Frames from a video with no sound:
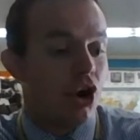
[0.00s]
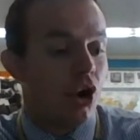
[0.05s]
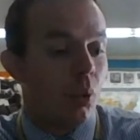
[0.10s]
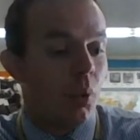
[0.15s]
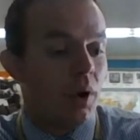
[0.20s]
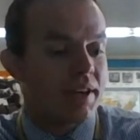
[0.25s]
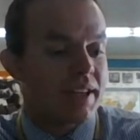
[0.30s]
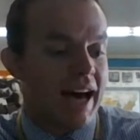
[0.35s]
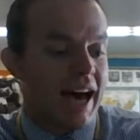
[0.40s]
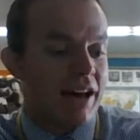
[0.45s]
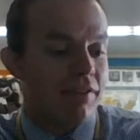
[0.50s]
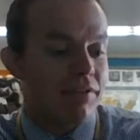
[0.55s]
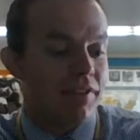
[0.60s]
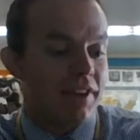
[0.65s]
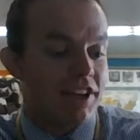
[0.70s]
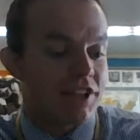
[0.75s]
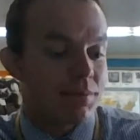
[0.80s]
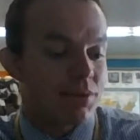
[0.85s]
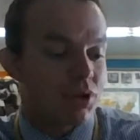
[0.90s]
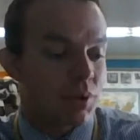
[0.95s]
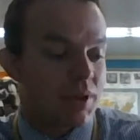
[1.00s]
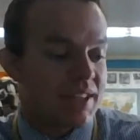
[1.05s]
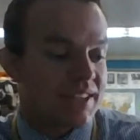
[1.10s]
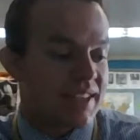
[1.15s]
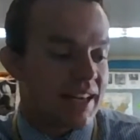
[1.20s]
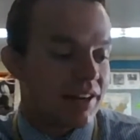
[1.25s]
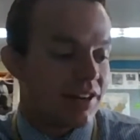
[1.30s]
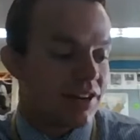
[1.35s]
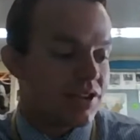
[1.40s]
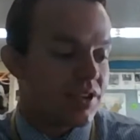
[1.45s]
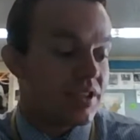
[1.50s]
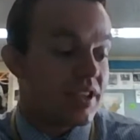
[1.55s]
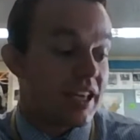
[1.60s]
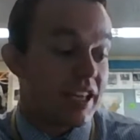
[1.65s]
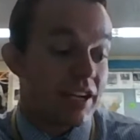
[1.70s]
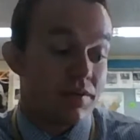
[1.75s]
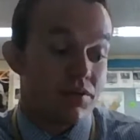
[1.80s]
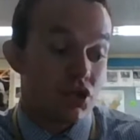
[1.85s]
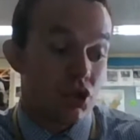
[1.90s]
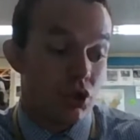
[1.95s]
What conflicts between settlers and
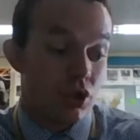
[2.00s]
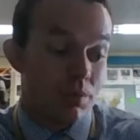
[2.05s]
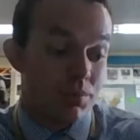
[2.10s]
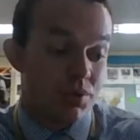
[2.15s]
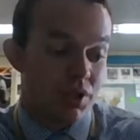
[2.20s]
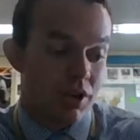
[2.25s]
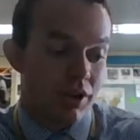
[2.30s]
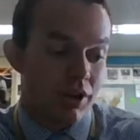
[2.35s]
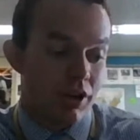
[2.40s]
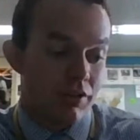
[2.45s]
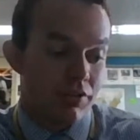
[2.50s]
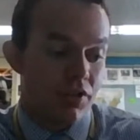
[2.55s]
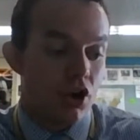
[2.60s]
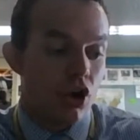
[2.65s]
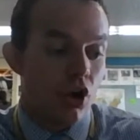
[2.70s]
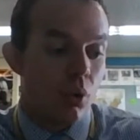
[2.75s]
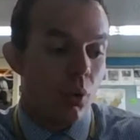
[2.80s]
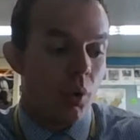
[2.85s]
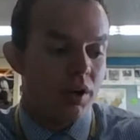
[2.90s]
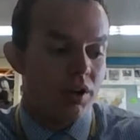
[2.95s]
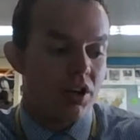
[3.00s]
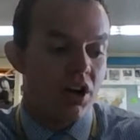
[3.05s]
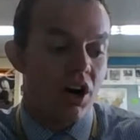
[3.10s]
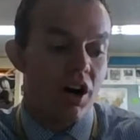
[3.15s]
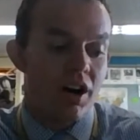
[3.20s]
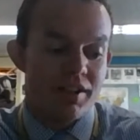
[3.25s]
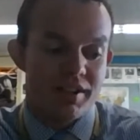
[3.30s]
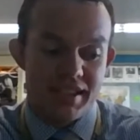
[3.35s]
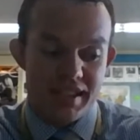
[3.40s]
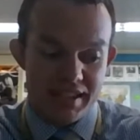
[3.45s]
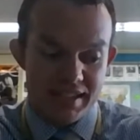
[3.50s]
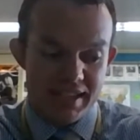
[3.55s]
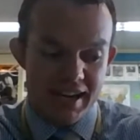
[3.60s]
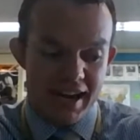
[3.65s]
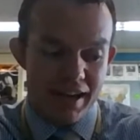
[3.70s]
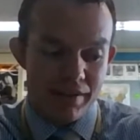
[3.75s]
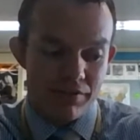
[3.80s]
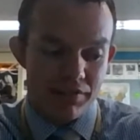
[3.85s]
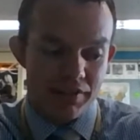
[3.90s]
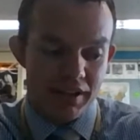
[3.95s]
natives do you observe? What caused these
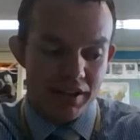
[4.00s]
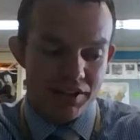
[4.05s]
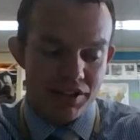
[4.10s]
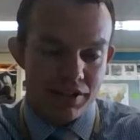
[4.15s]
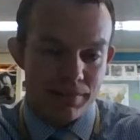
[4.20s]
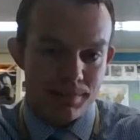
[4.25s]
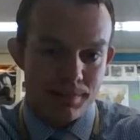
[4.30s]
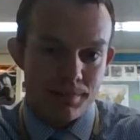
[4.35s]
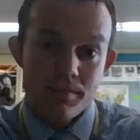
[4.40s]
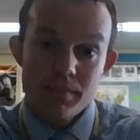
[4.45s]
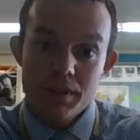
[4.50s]
conflicts?